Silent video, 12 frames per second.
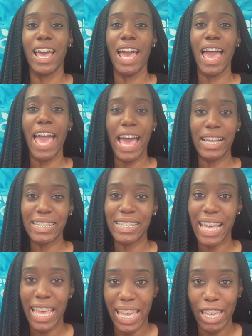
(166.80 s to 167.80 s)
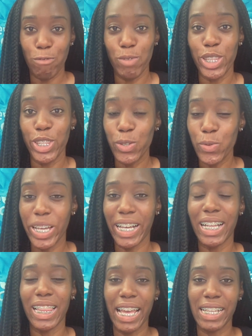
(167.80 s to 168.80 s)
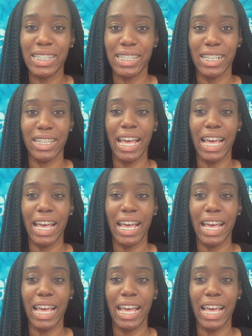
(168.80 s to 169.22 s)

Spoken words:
Essay Renewing Cleanser.